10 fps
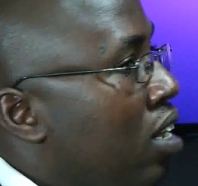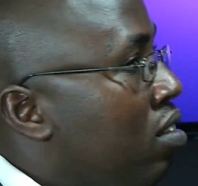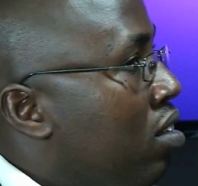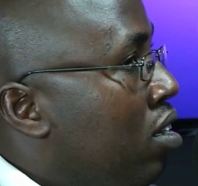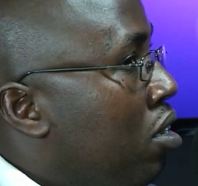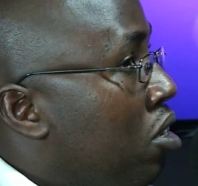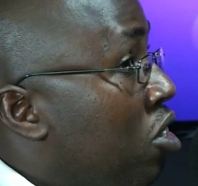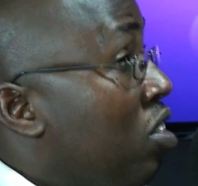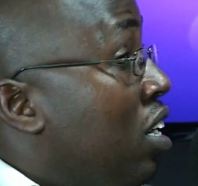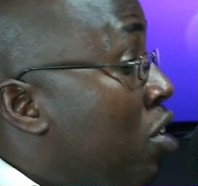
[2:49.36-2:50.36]
And
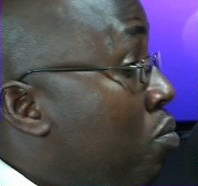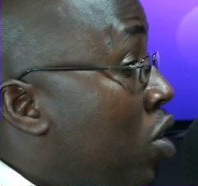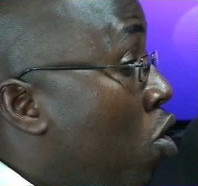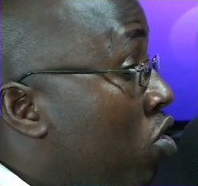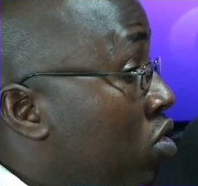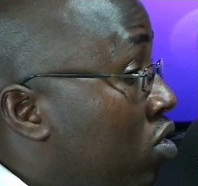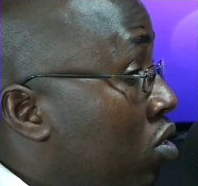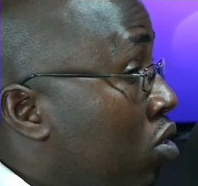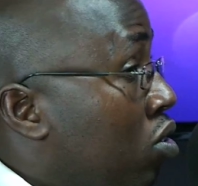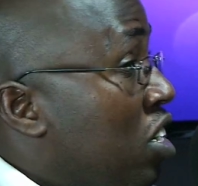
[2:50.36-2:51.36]
it can be
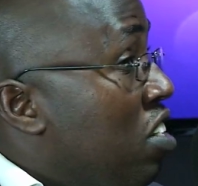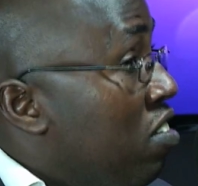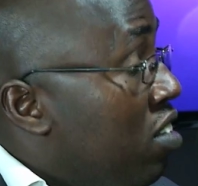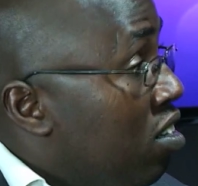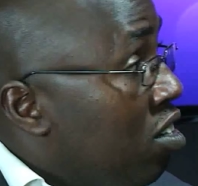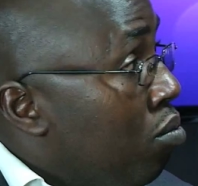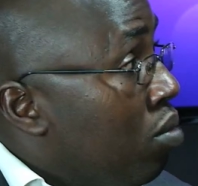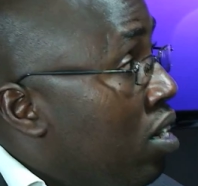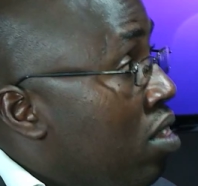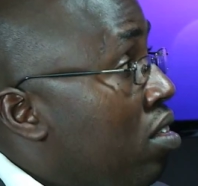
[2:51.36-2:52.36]
also initiated
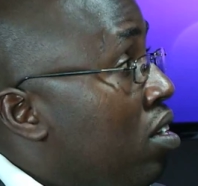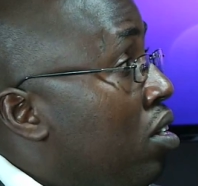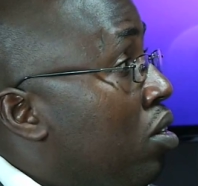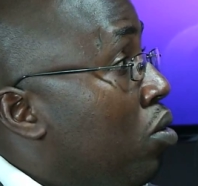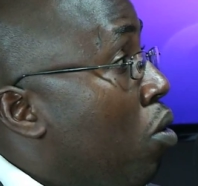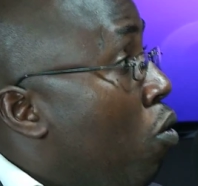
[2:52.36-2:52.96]
by the